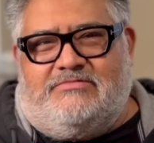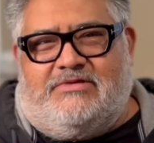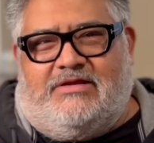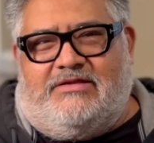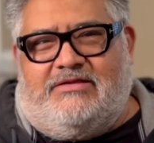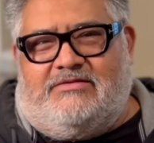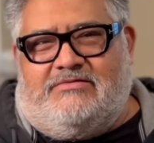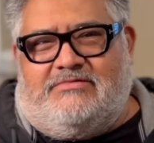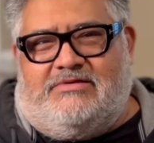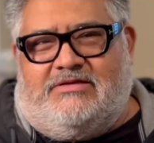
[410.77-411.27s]
and I,
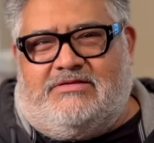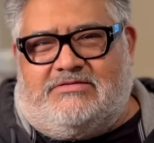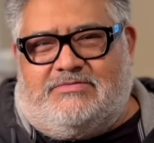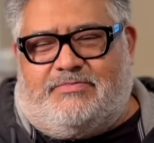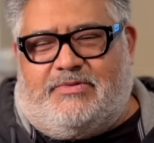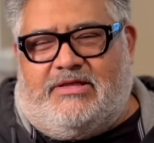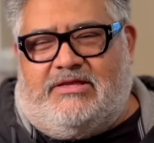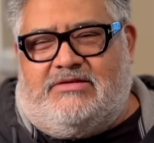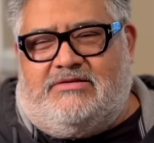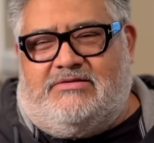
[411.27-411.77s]
I
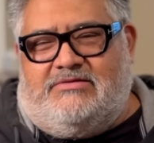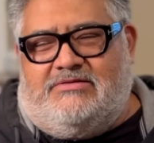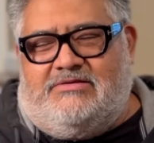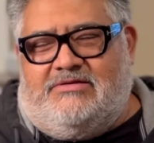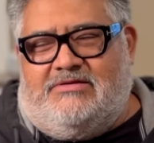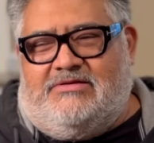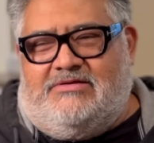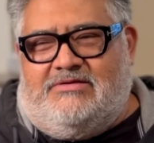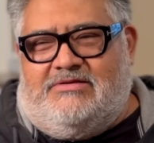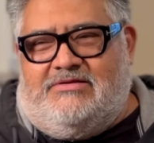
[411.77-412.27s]
explained
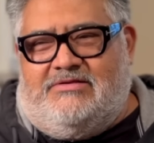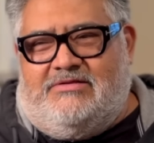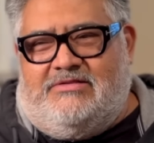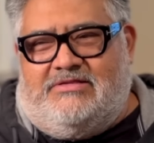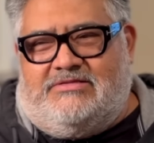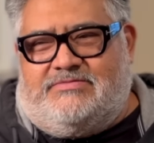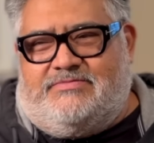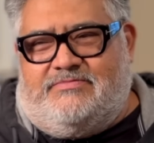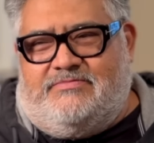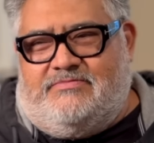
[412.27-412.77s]

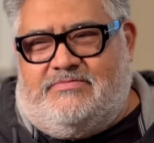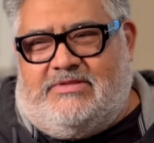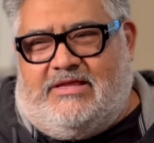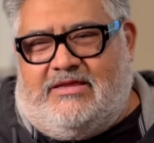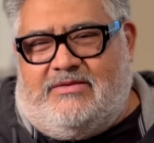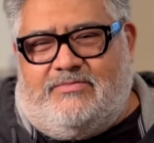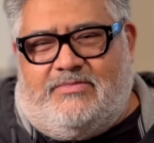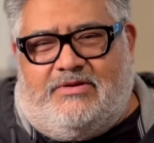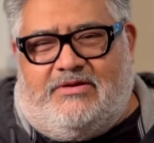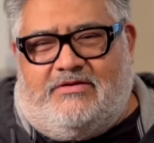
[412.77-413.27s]
this
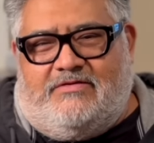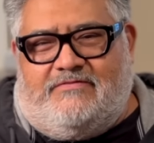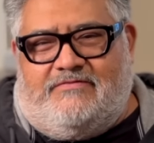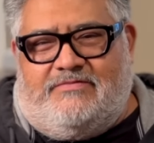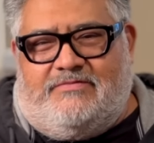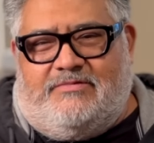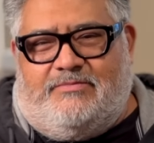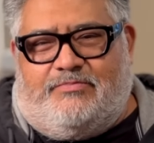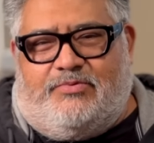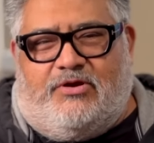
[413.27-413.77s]
nightmare
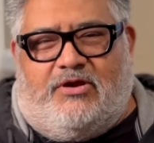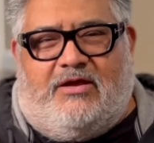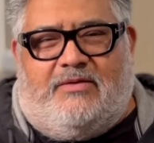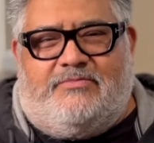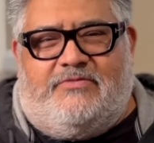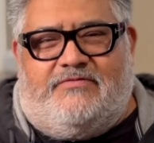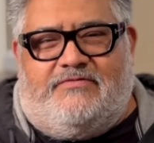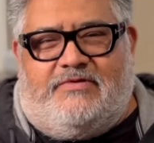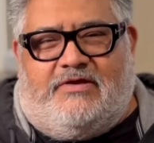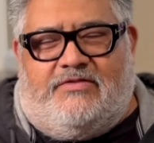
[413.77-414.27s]
of the
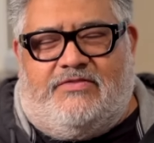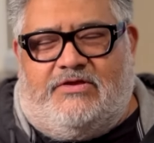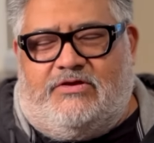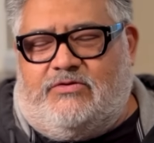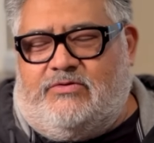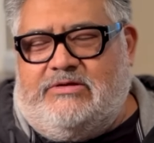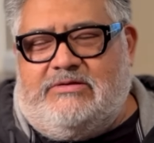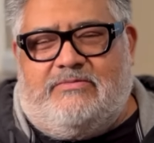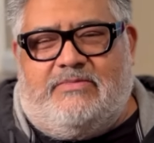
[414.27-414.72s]
prom on the Queen